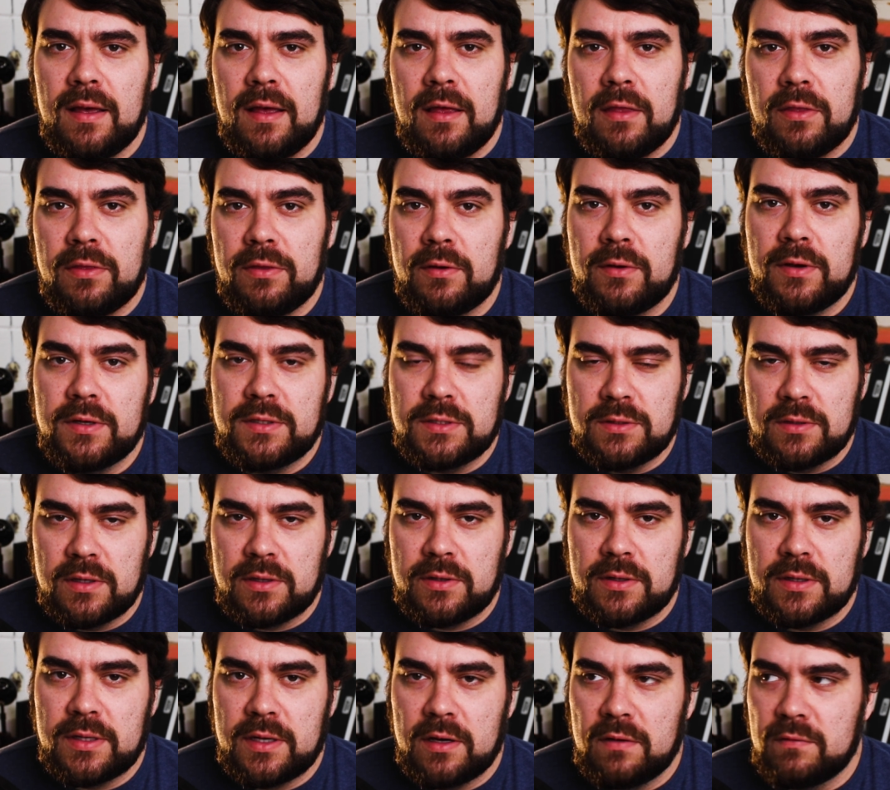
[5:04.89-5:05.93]

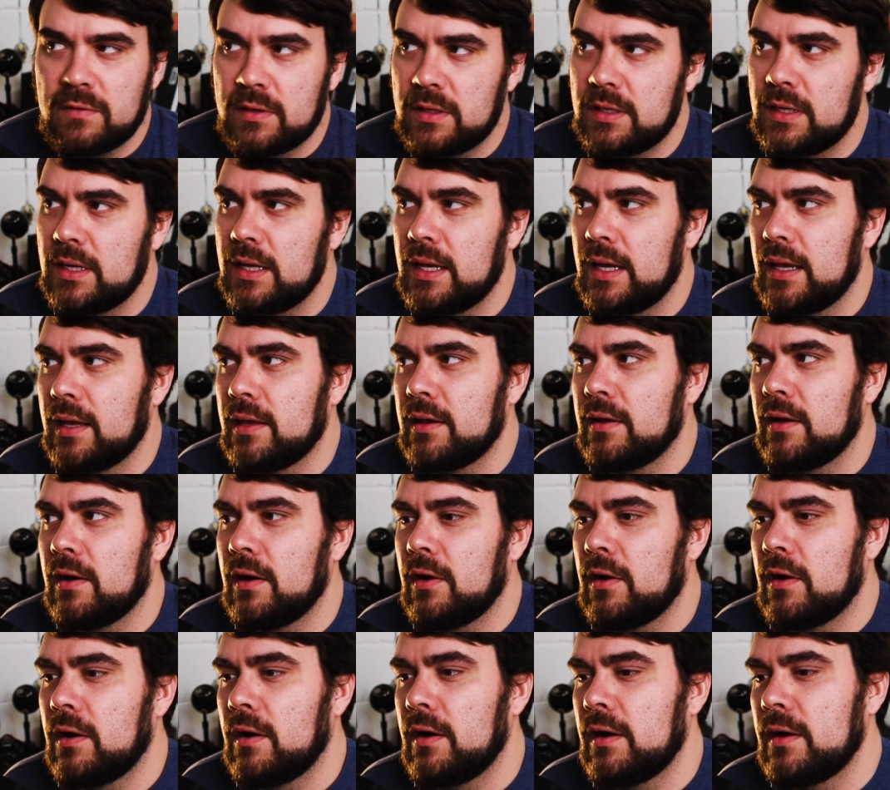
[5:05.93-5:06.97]
3200 Kelvin and
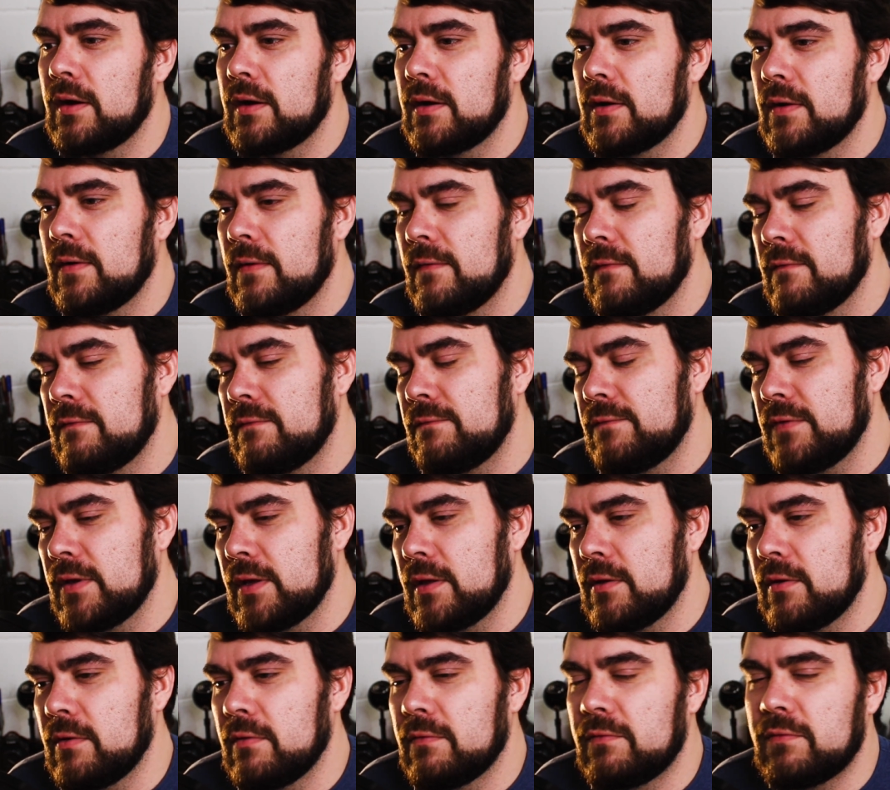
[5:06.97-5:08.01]
our
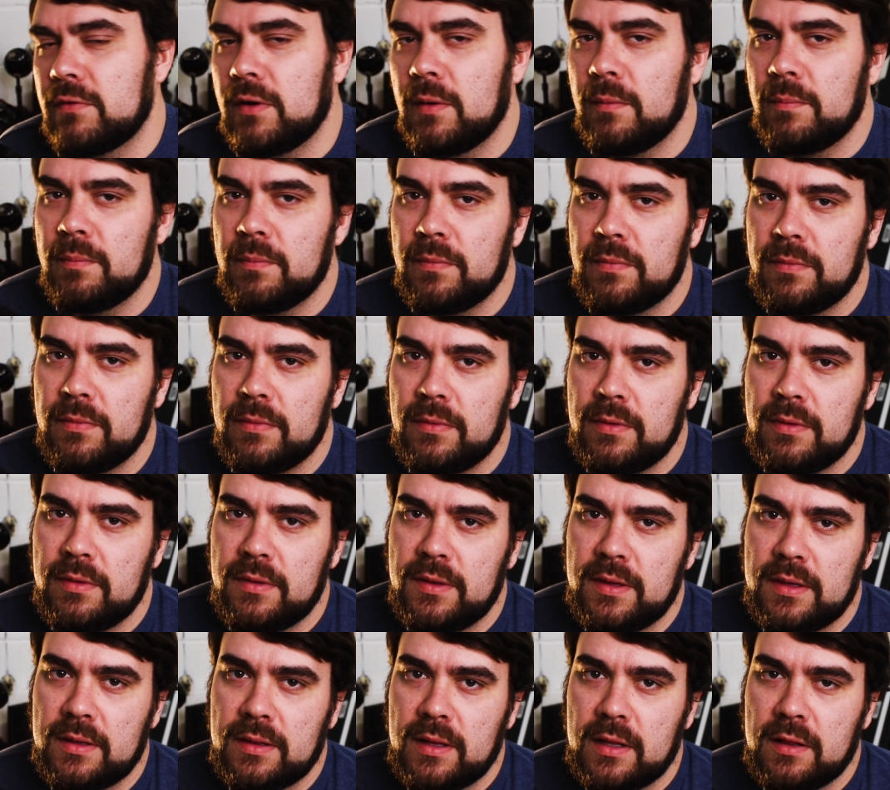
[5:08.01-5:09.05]
fill from
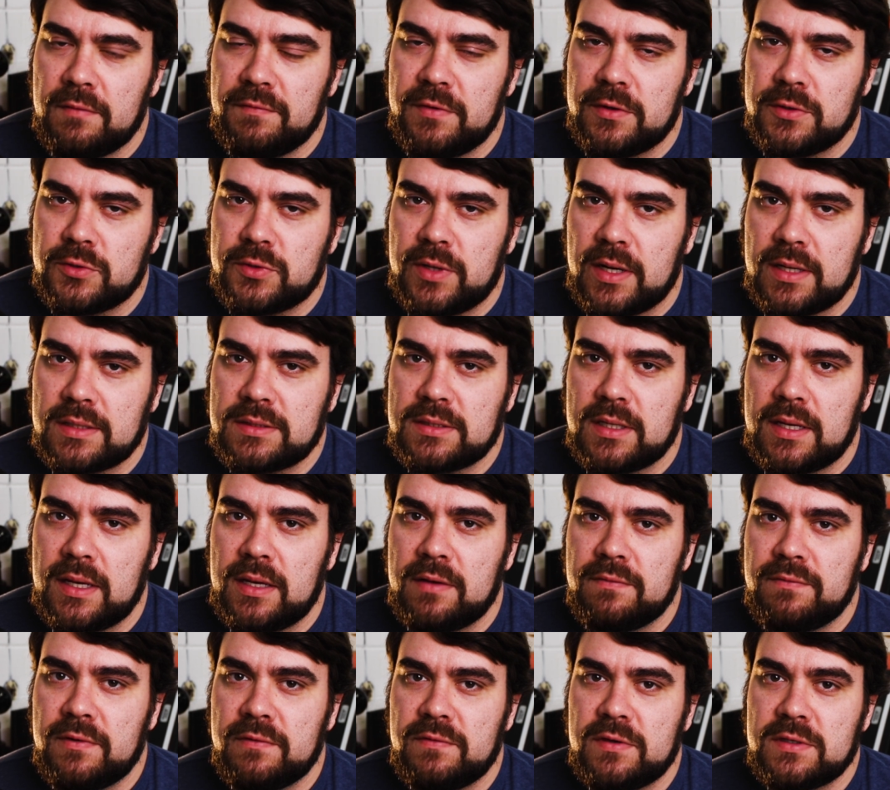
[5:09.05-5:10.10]
the little Viltrox light
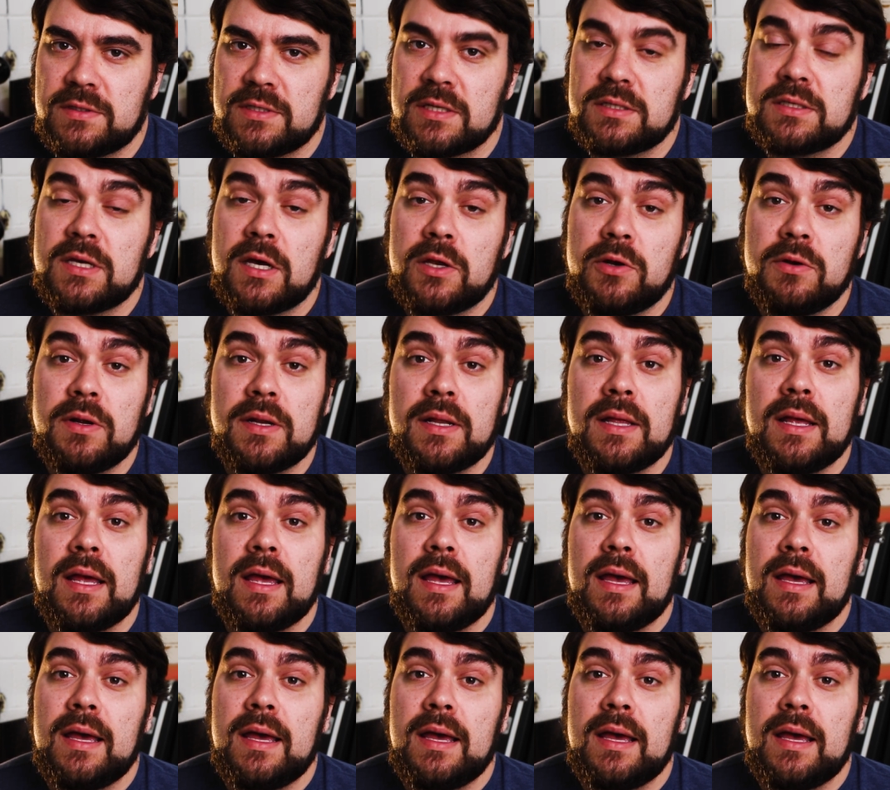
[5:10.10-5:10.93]
at 5600